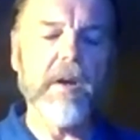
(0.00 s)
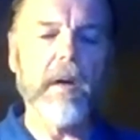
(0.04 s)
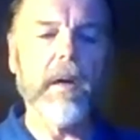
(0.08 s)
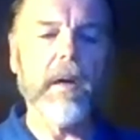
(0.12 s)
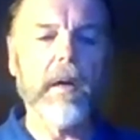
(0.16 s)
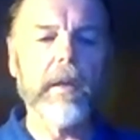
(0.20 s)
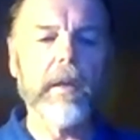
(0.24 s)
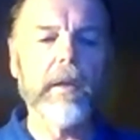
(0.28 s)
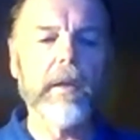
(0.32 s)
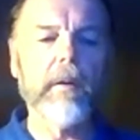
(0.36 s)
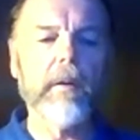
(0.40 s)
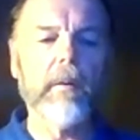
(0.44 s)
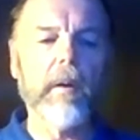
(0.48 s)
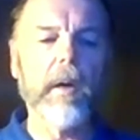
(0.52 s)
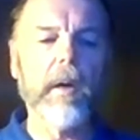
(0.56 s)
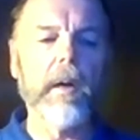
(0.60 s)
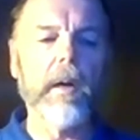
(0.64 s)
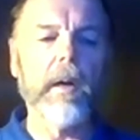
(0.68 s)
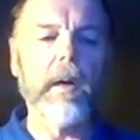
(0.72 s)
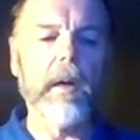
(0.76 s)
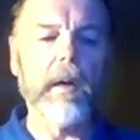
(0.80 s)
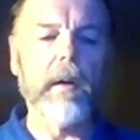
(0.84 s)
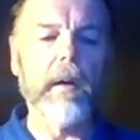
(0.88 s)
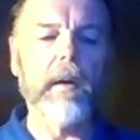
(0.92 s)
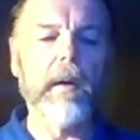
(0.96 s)
you know,
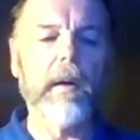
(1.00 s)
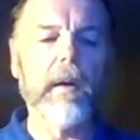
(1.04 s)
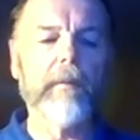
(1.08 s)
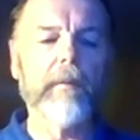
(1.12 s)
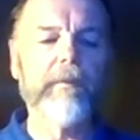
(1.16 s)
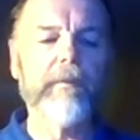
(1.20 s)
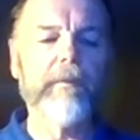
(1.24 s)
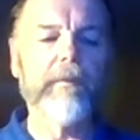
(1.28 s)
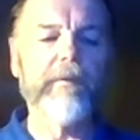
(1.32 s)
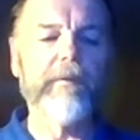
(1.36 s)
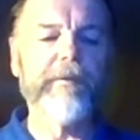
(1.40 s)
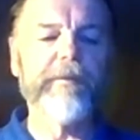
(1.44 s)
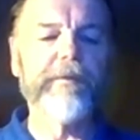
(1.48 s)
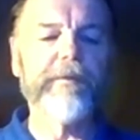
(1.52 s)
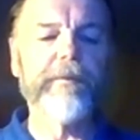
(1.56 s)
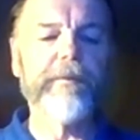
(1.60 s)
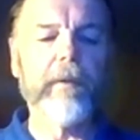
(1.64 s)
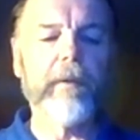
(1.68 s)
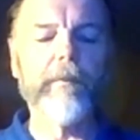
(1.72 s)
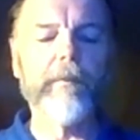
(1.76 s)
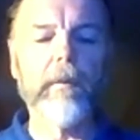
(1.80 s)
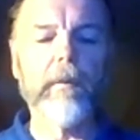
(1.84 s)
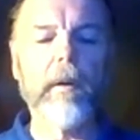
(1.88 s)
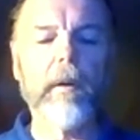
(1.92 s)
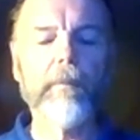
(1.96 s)
a, a, a
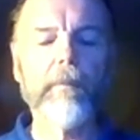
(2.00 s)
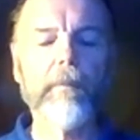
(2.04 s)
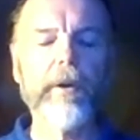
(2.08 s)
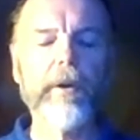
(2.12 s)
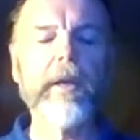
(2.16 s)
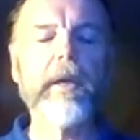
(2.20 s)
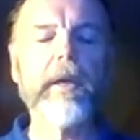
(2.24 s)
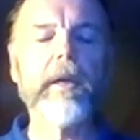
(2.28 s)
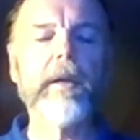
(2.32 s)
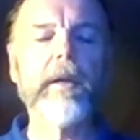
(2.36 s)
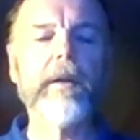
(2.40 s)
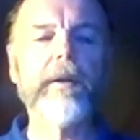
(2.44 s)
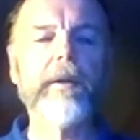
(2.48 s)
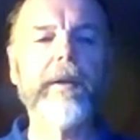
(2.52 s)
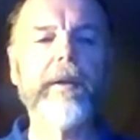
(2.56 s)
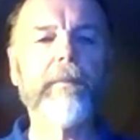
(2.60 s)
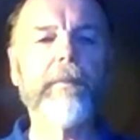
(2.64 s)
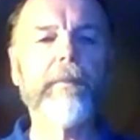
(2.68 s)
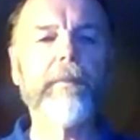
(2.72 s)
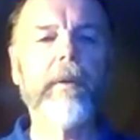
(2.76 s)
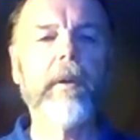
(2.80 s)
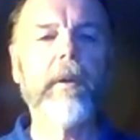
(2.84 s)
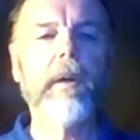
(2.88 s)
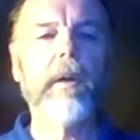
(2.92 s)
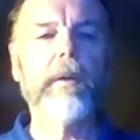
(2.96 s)
pretty in depth
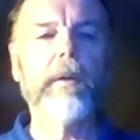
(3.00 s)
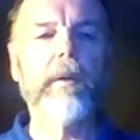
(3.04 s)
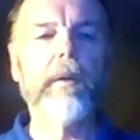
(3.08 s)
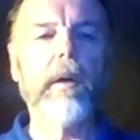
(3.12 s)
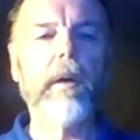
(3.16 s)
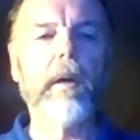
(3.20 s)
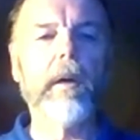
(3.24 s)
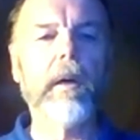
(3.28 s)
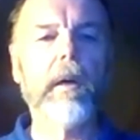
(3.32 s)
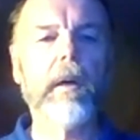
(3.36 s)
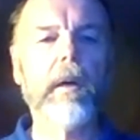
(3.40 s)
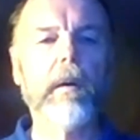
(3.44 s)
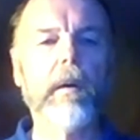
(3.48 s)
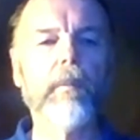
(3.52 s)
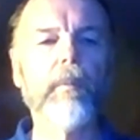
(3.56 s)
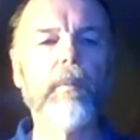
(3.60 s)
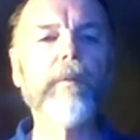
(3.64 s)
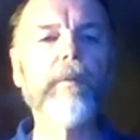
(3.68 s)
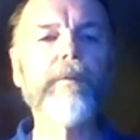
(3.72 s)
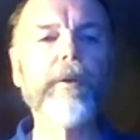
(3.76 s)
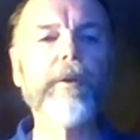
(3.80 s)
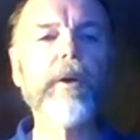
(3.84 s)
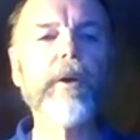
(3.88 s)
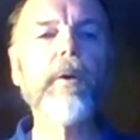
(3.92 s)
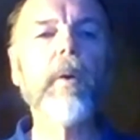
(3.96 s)
uh,
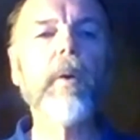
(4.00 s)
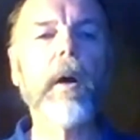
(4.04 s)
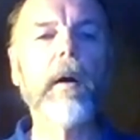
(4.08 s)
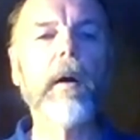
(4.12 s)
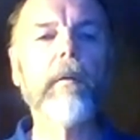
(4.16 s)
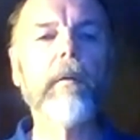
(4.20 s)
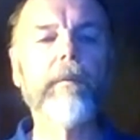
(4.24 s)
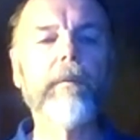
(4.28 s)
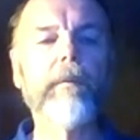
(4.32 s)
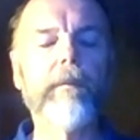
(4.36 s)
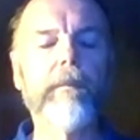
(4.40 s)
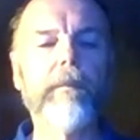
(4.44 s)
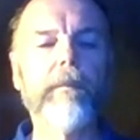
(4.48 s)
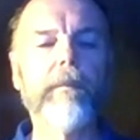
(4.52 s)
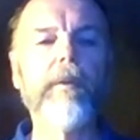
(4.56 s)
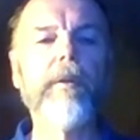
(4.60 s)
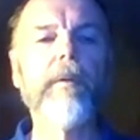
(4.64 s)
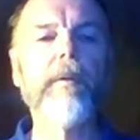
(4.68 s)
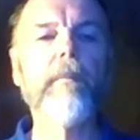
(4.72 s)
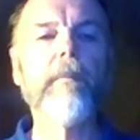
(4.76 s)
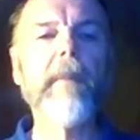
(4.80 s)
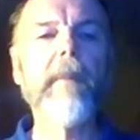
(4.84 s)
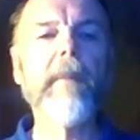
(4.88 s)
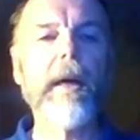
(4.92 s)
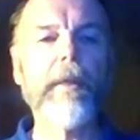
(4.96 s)
review of the
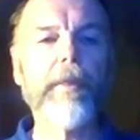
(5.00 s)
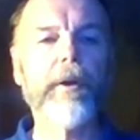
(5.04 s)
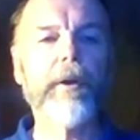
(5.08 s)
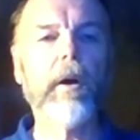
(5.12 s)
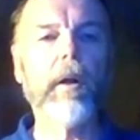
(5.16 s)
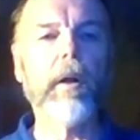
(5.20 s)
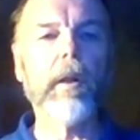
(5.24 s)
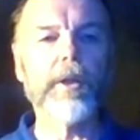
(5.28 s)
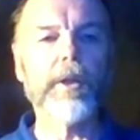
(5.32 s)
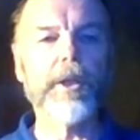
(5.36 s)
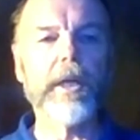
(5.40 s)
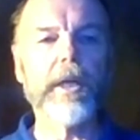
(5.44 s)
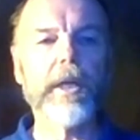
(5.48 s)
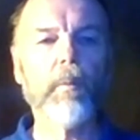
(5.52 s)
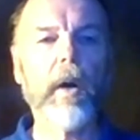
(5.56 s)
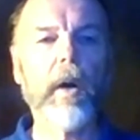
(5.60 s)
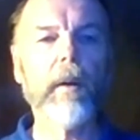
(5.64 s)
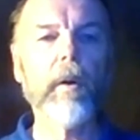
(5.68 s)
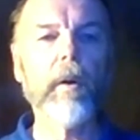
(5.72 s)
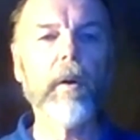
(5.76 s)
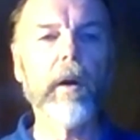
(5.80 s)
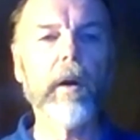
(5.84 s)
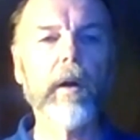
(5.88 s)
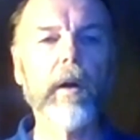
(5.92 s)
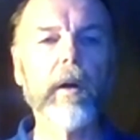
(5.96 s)
methodology and why it
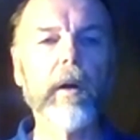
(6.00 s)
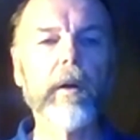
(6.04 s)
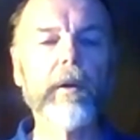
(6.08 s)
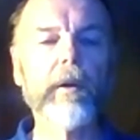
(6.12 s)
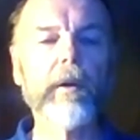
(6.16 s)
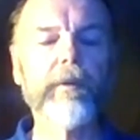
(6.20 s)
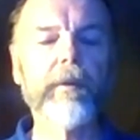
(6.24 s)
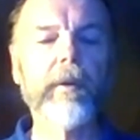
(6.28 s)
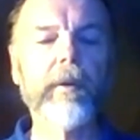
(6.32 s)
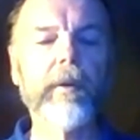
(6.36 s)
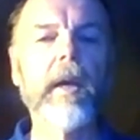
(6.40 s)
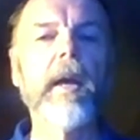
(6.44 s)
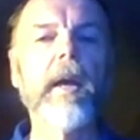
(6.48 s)
works.